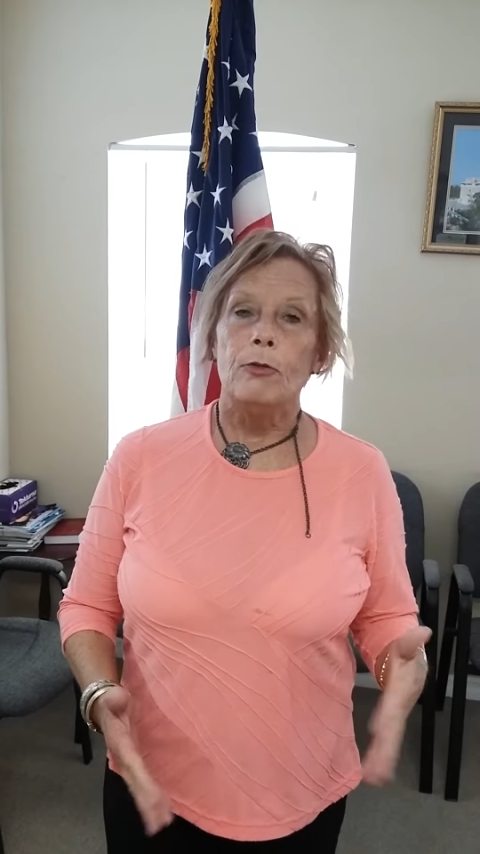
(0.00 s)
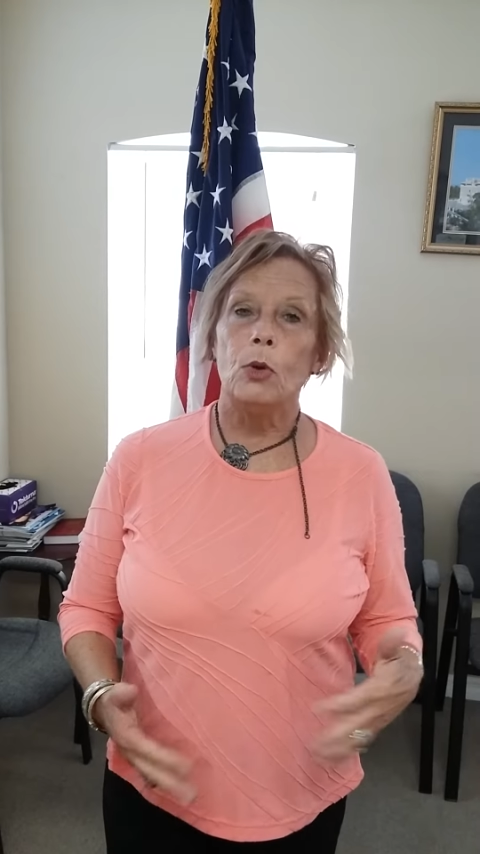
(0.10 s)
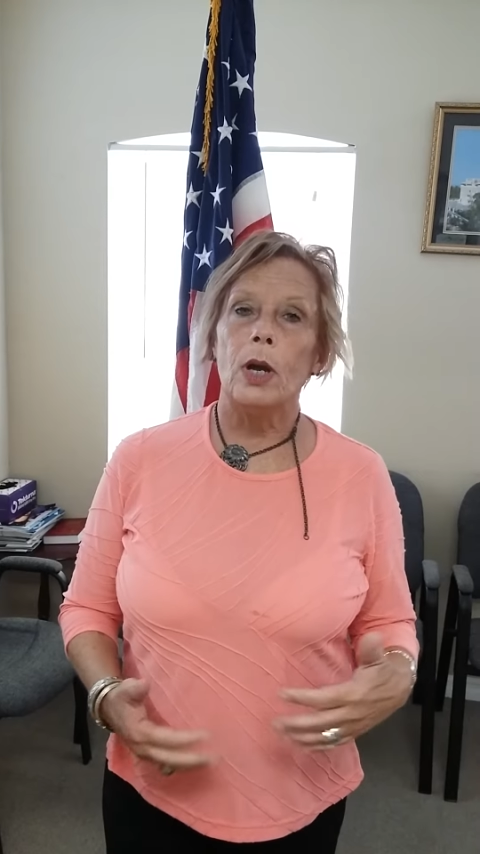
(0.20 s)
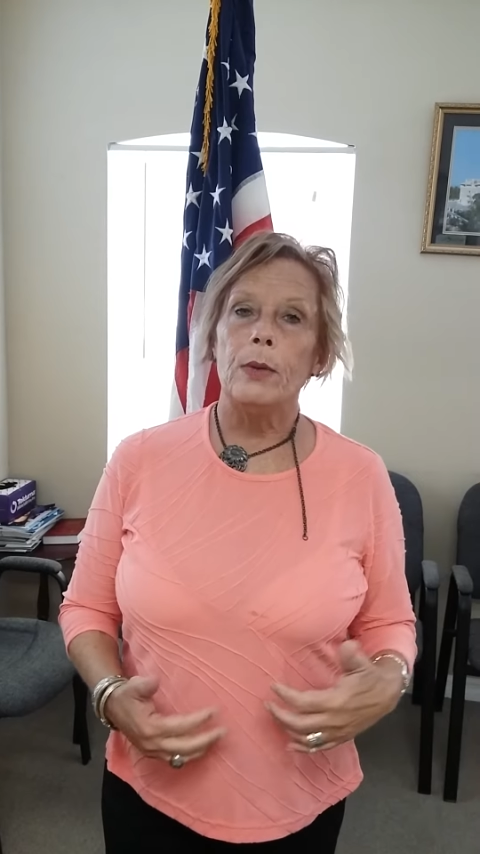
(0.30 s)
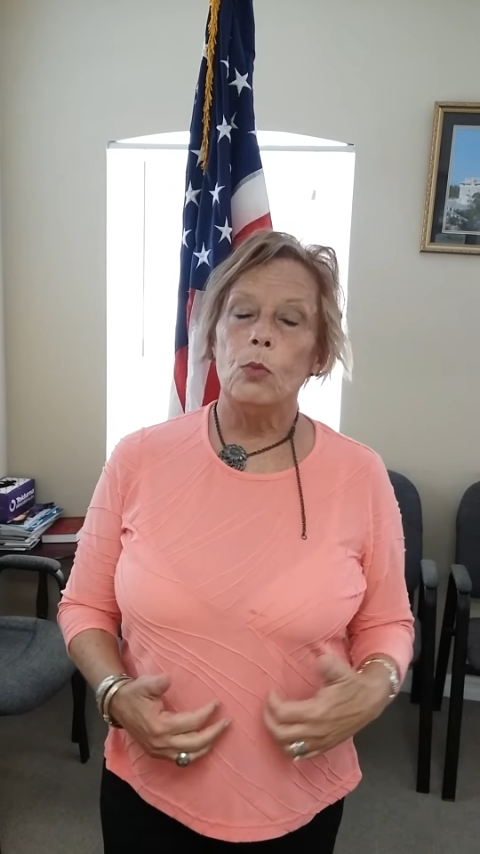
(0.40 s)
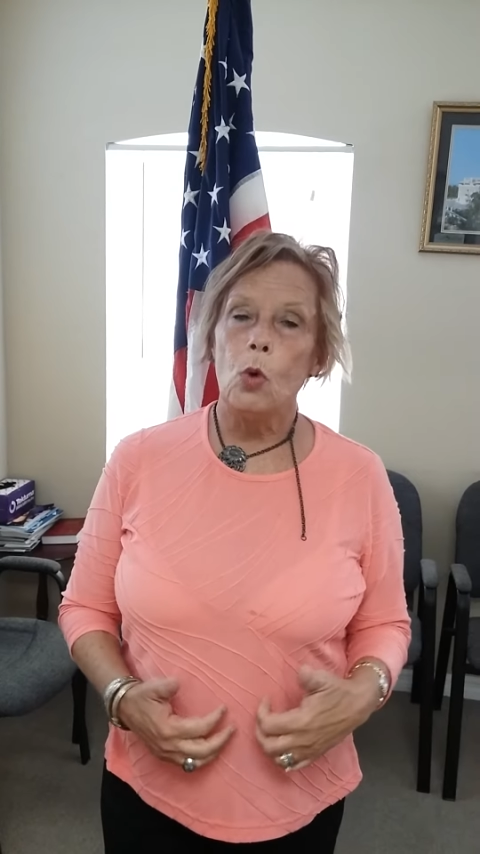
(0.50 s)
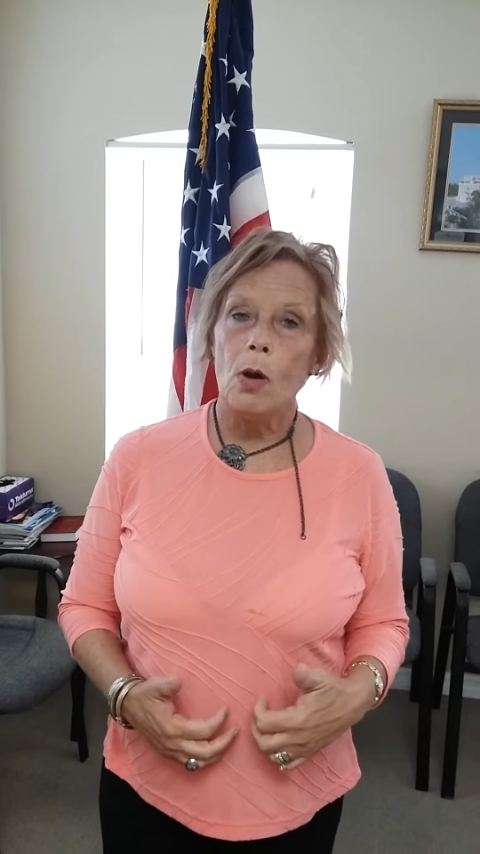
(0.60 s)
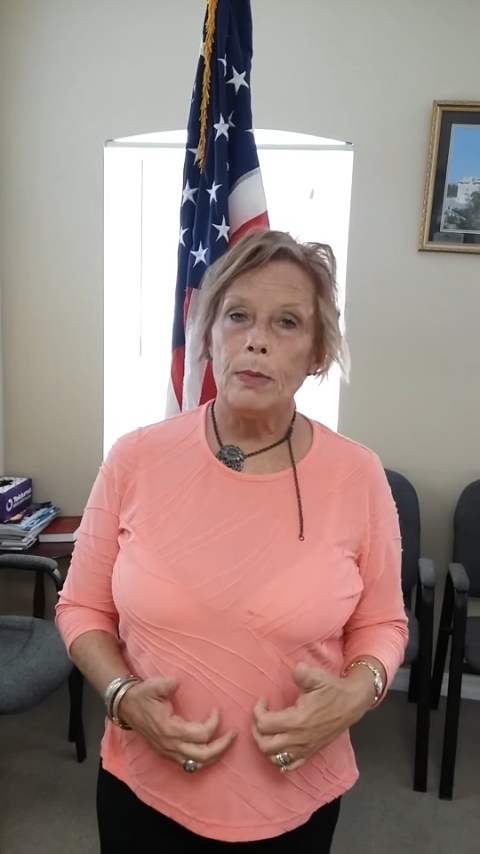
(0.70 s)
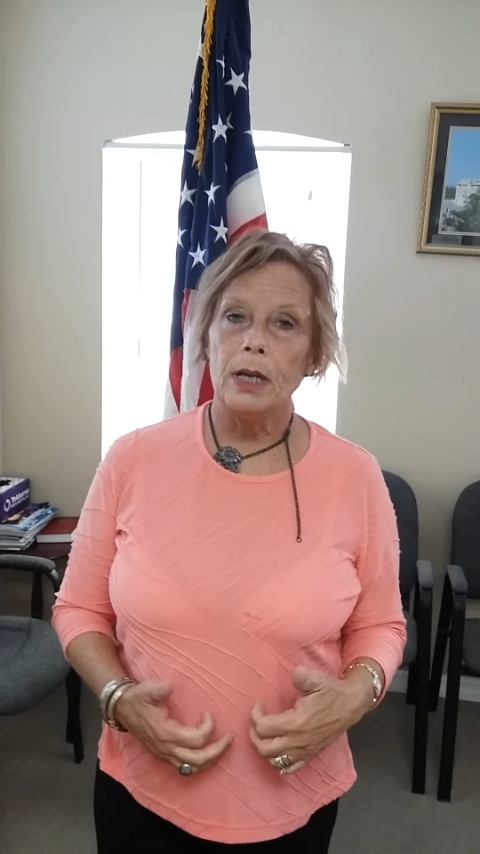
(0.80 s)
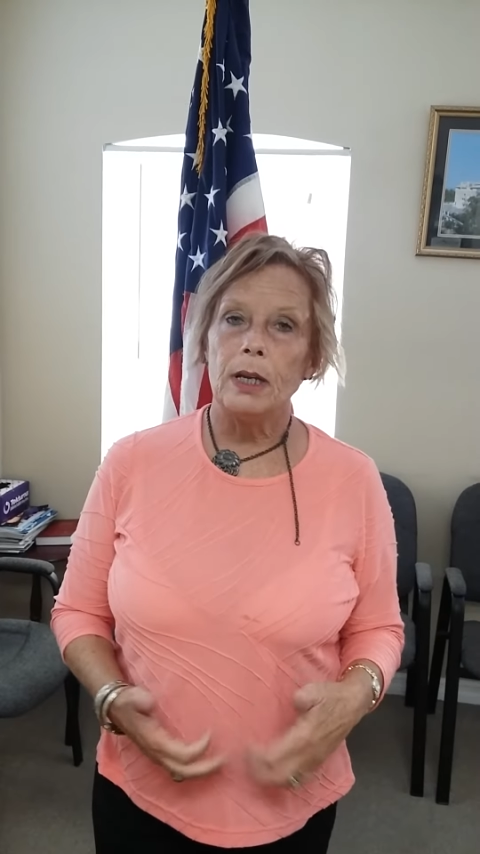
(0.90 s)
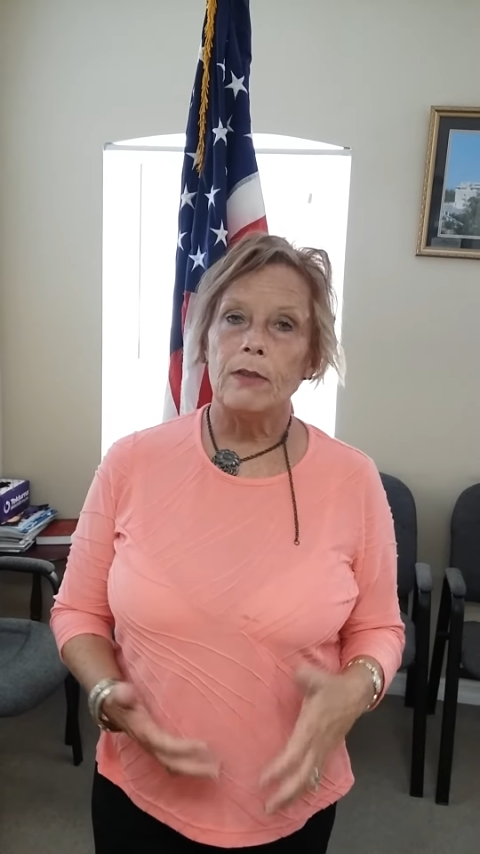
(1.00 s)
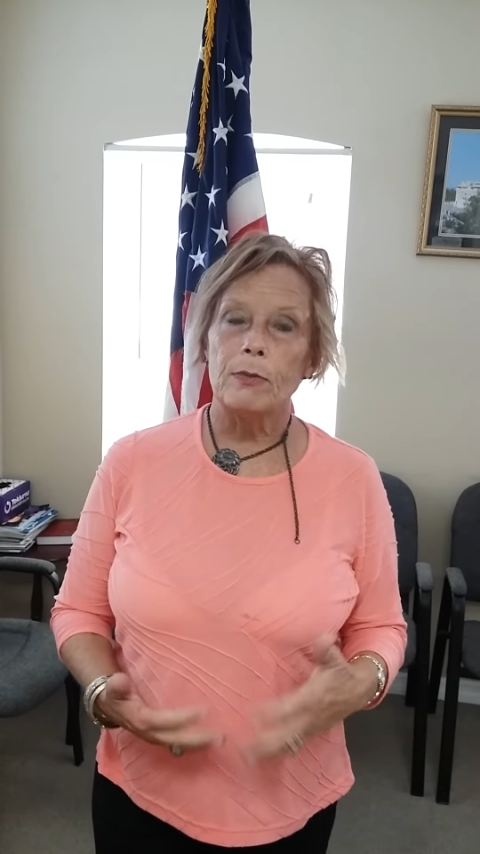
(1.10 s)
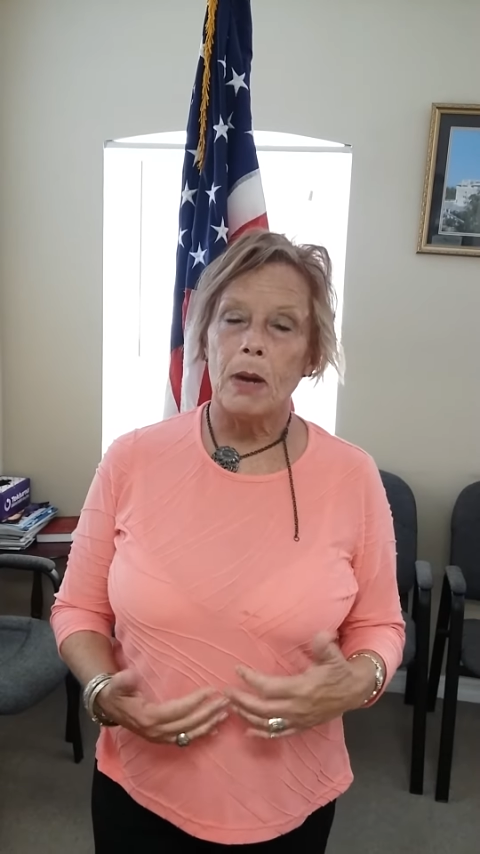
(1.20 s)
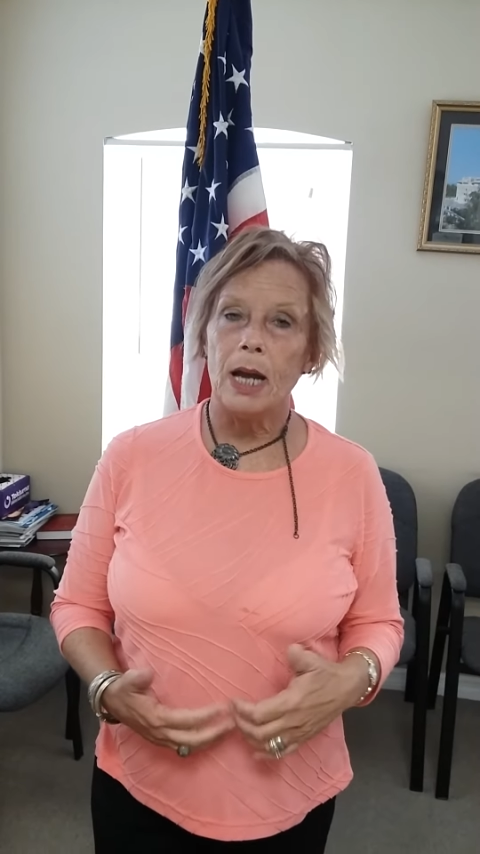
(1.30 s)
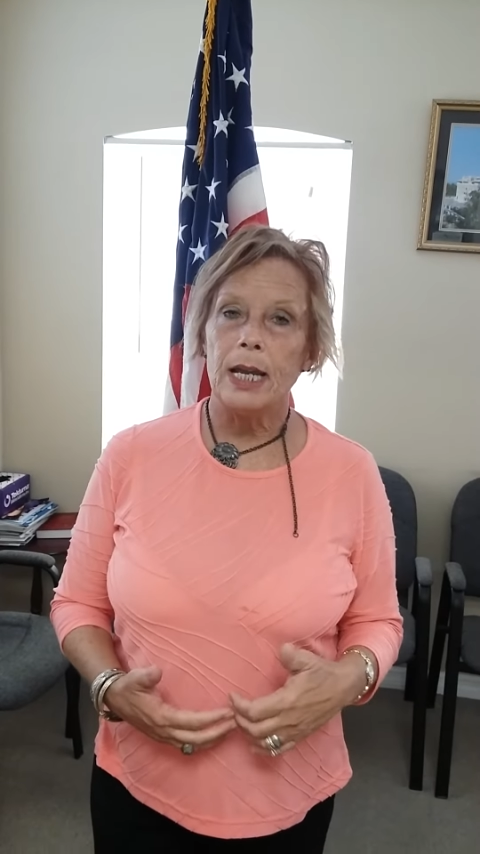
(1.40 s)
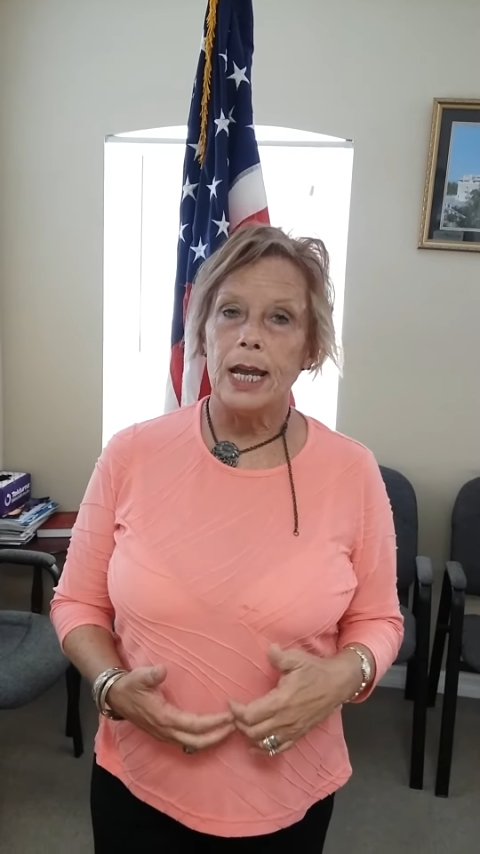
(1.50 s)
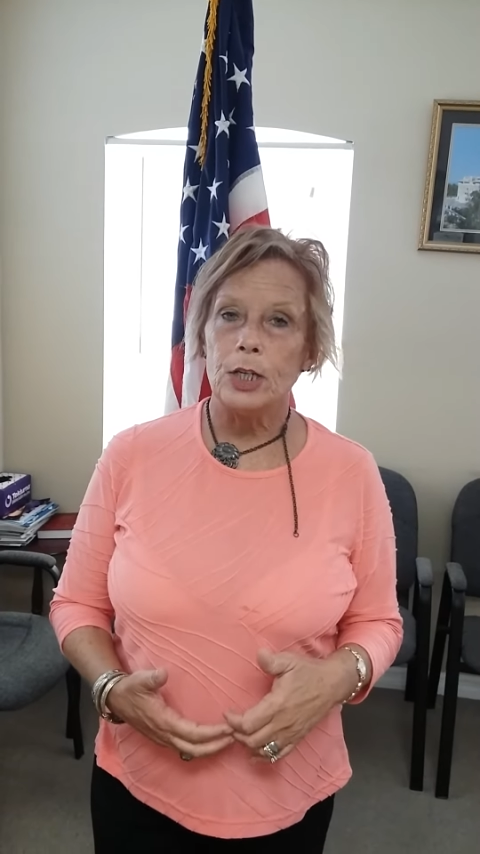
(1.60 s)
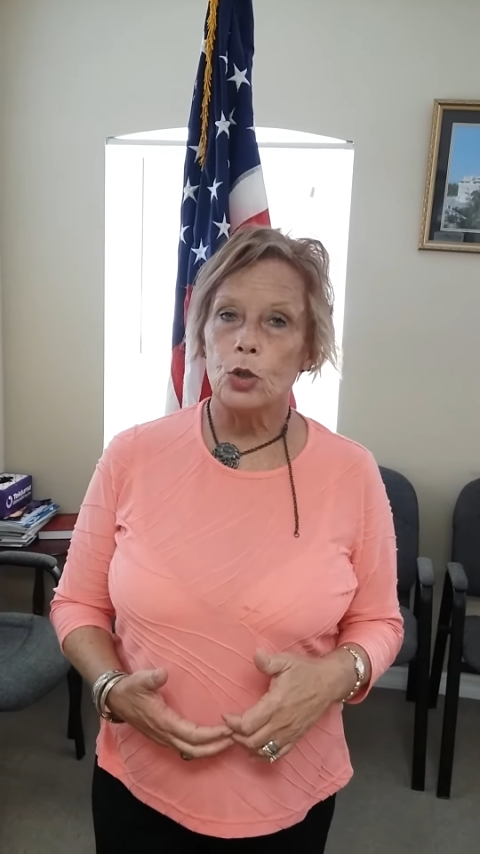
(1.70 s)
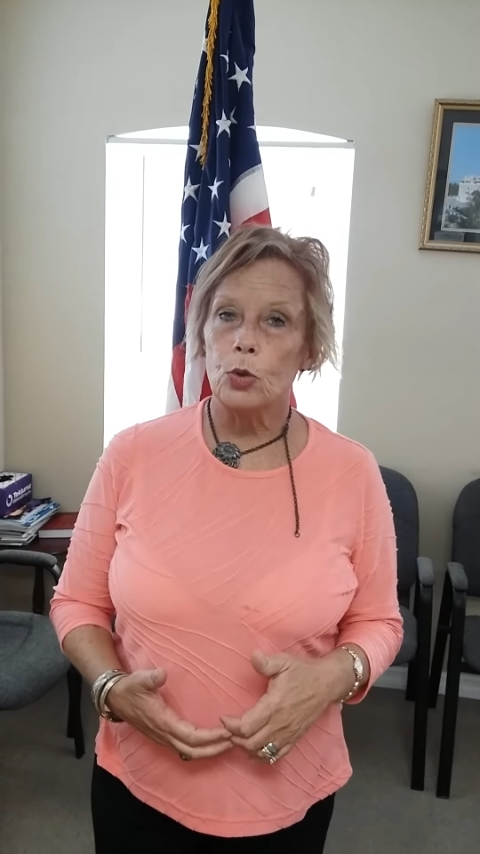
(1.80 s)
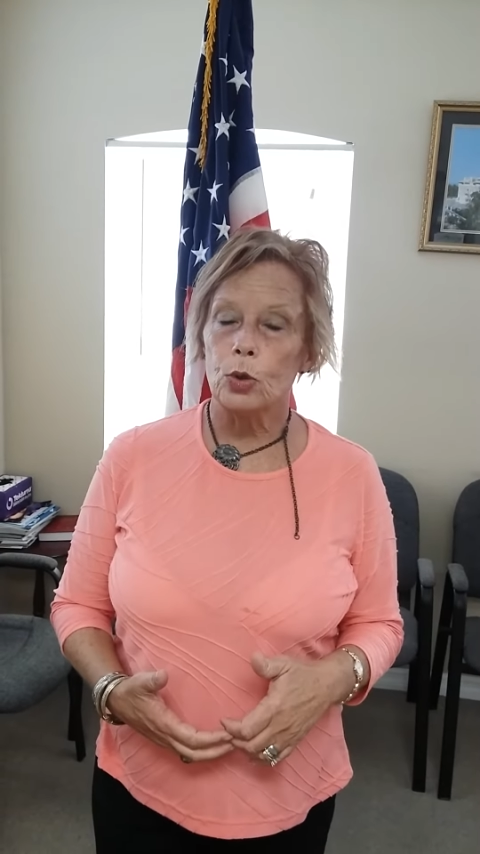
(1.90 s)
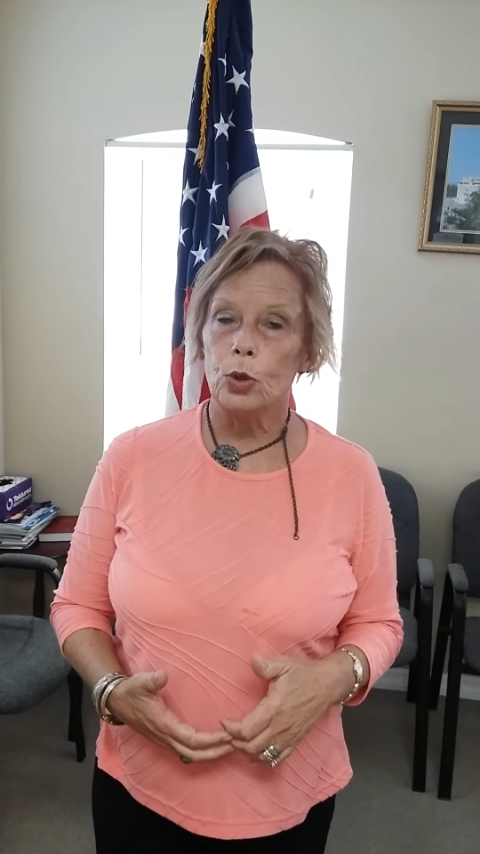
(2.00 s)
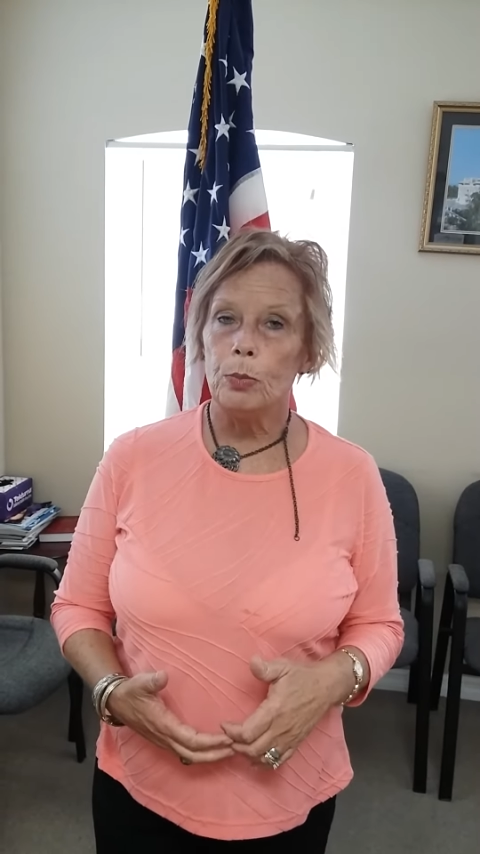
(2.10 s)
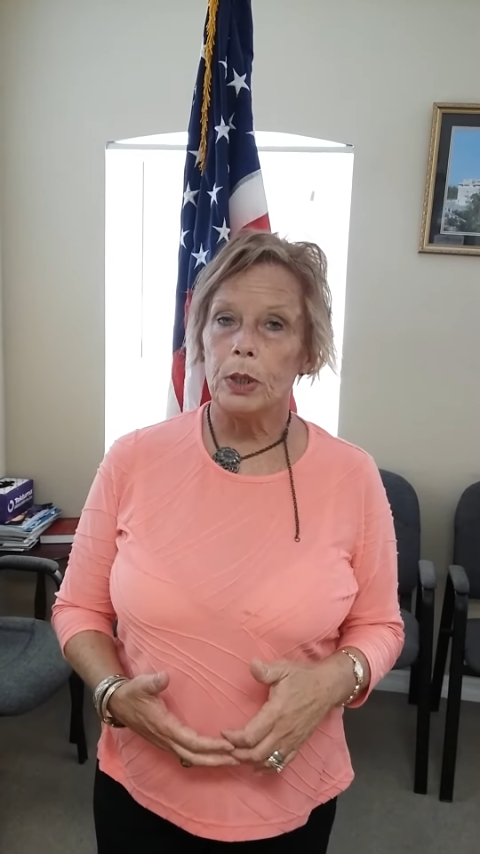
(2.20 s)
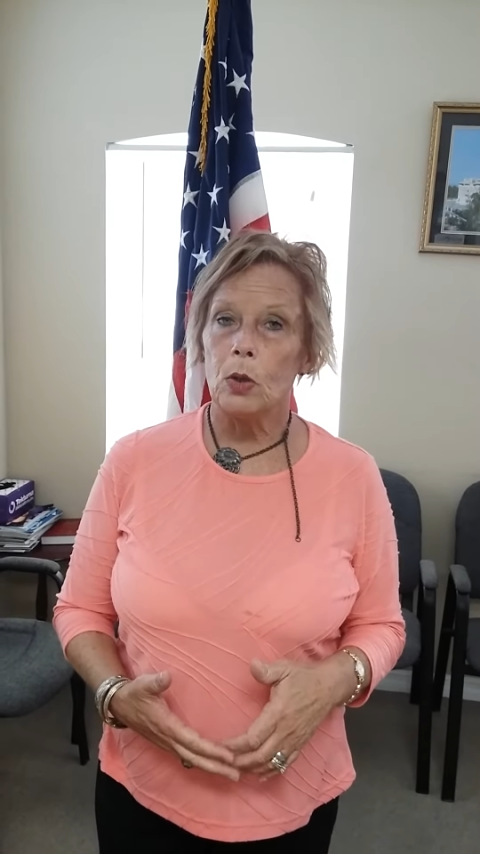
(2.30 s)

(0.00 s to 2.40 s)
For a woman of my age group,